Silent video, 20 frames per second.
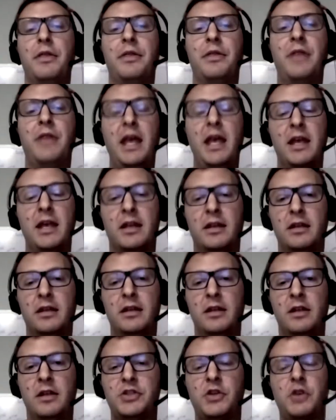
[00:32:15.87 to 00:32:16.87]
Then,
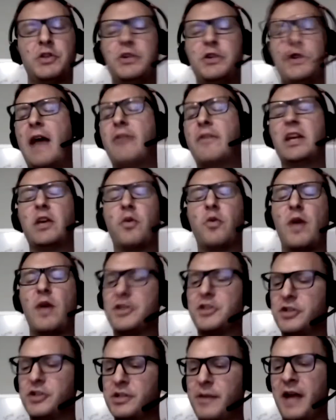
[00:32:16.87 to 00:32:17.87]
so do you have any
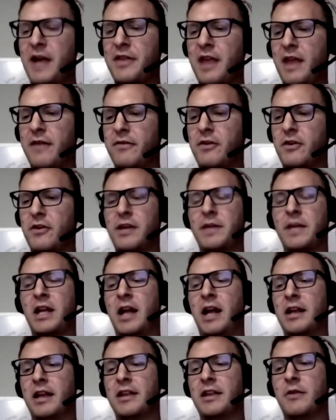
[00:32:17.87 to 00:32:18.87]
questions about that first? I mean,
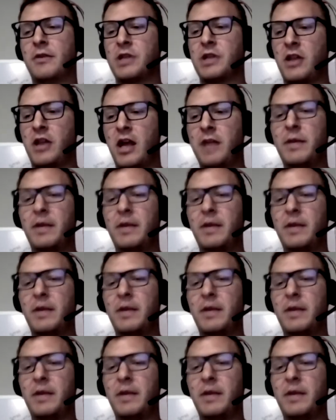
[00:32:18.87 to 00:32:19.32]
there was a lot of big